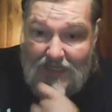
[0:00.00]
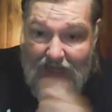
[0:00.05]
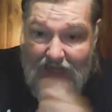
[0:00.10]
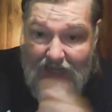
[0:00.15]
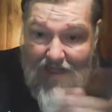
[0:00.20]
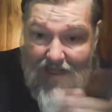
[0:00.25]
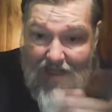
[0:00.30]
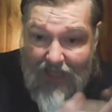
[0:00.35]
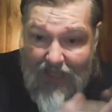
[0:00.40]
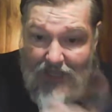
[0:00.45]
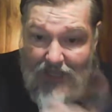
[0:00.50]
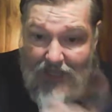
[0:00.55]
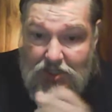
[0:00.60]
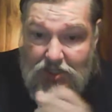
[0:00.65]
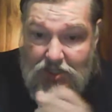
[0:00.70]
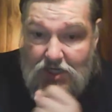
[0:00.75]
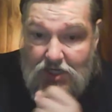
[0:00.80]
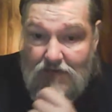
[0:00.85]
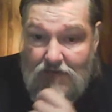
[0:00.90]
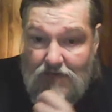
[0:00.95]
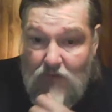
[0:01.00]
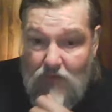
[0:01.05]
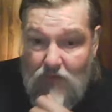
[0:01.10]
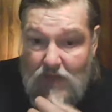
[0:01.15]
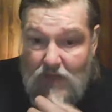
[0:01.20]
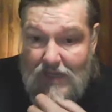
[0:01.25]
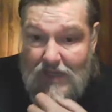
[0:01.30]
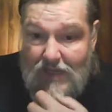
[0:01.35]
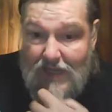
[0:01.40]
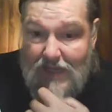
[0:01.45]
Last year, the
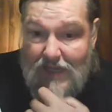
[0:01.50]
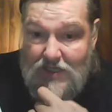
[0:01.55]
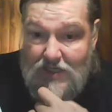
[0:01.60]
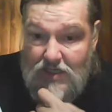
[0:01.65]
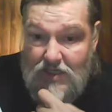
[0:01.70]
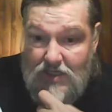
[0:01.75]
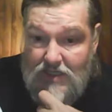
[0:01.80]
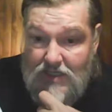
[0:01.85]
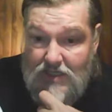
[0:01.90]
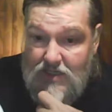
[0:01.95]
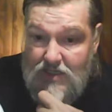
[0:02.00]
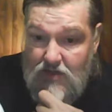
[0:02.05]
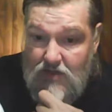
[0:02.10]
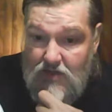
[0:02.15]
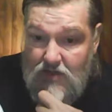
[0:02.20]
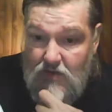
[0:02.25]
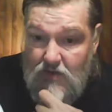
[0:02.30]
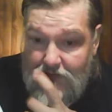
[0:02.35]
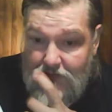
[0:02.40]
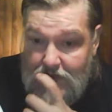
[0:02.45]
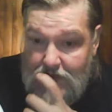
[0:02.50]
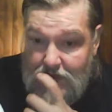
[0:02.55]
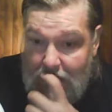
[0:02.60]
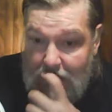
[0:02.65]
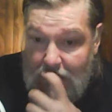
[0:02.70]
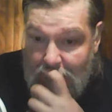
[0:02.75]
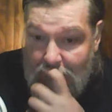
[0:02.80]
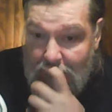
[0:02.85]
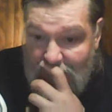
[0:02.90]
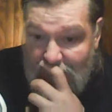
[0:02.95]
league had just 2 of the
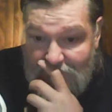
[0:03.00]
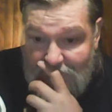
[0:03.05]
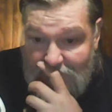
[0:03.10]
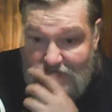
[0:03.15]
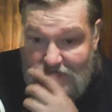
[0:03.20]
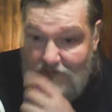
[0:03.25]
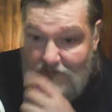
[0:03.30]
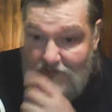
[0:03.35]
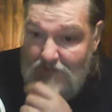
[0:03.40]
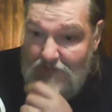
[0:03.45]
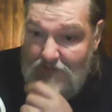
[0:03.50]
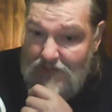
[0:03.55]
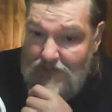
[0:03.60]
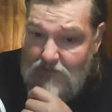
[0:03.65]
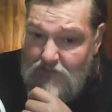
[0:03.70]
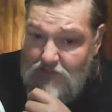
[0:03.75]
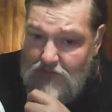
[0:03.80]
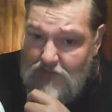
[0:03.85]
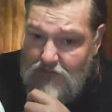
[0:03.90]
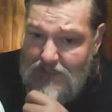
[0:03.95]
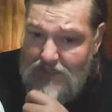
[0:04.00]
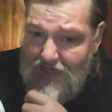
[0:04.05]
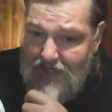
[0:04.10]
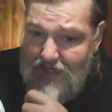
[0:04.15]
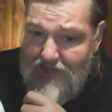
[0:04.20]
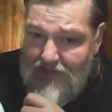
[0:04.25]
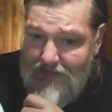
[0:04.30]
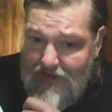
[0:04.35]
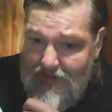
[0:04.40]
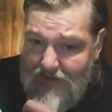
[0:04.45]
top 15, but it's worth
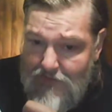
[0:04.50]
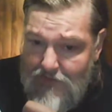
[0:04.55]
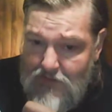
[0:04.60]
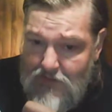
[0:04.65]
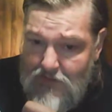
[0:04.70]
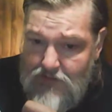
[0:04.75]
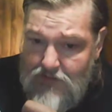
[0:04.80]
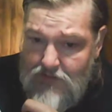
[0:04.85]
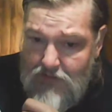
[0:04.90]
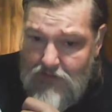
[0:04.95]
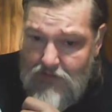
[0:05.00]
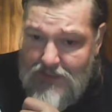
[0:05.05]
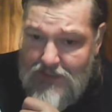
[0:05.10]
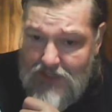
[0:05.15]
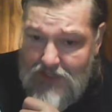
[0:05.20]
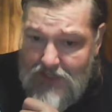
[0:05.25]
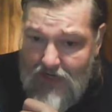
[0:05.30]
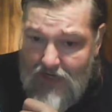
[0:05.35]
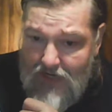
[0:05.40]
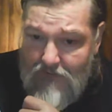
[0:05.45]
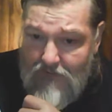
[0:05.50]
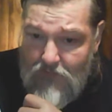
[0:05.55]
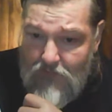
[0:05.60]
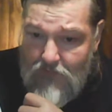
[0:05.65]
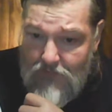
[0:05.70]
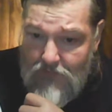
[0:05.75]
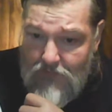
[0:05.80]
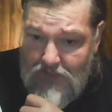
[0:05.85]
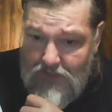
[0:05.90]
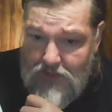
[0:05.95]
saying that the most watched game
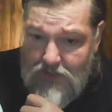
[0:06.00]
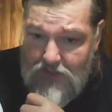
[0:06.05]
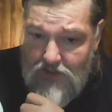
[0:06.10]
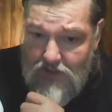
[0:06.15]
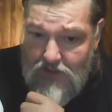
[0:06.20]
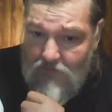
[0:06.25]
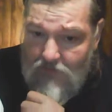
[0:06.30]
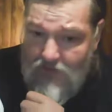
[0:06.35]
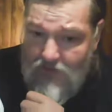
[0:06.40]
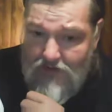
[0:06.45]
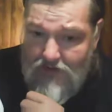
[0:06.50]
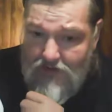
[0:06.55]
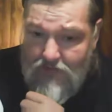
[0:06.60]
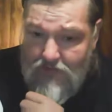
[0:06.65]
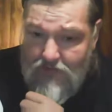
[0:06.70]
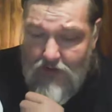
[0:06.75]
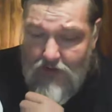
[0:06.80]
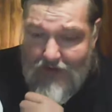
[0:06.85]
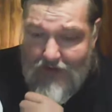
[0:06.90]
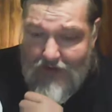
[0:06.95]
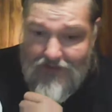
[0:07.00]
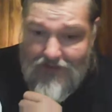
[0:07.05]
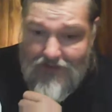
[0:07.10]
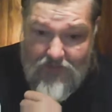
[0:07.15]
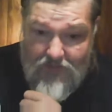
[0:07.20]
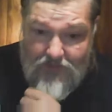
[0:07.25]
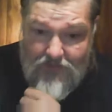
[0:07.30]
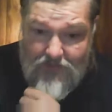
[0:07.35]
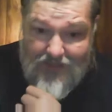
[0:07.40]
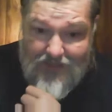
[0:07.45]
from this year wouldn't have cracked the
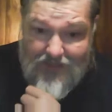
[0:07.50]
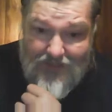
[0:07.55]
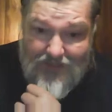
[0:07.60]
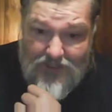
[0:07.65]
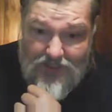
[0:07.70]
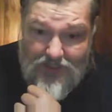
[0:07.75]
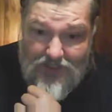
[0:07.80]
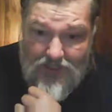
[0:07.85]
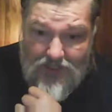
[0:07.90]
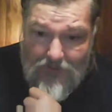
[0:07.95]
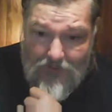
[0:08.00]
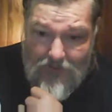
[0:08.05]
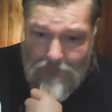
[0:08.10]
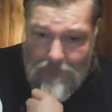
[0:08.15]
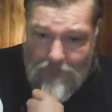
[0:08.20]
15 this year.